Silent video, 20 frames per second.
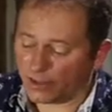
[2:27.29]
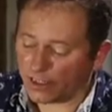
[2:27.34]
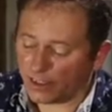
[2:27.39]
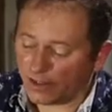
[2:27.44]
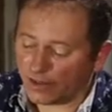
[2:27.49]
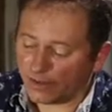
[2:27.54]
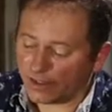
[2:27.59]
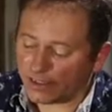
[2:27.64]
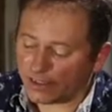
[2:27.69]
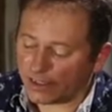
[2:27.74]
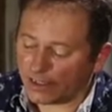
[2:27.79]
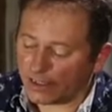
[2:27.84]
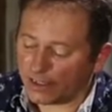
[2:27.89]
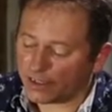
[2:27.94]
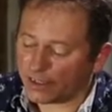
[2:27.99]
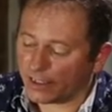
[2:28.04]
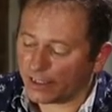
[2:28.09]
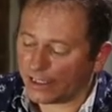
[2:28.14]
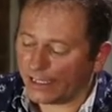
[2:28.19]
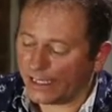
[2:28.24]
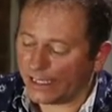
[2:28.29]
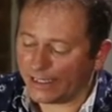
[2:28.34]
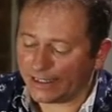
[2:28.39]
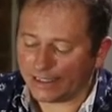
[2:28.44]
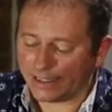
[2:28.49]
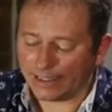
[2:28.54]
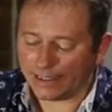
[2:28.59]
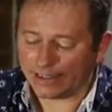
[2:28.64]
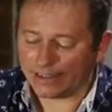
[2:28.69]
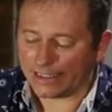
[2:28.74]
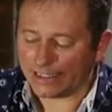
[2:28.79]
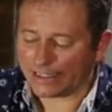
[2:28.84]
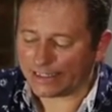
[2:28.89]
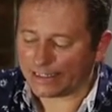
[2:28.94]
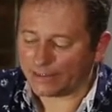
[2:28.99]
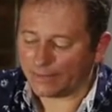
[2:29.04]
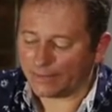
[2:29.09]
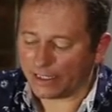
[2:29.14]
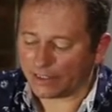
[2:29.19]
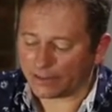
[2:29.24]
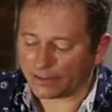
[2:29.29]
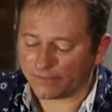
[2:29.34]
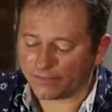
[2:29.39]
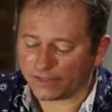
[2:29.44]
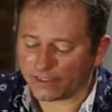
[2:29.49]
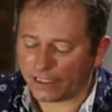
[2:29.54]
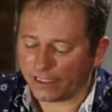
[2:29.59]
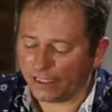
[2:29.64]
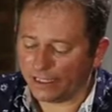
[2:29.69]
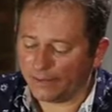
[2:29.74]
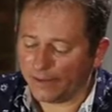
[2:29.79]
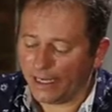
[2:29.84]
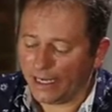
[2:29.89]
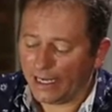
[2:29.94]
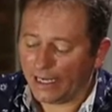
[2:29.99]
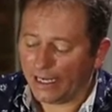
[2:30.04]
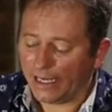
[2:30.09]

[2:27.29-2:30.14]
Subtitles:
so it's certainly had a decent amount of time.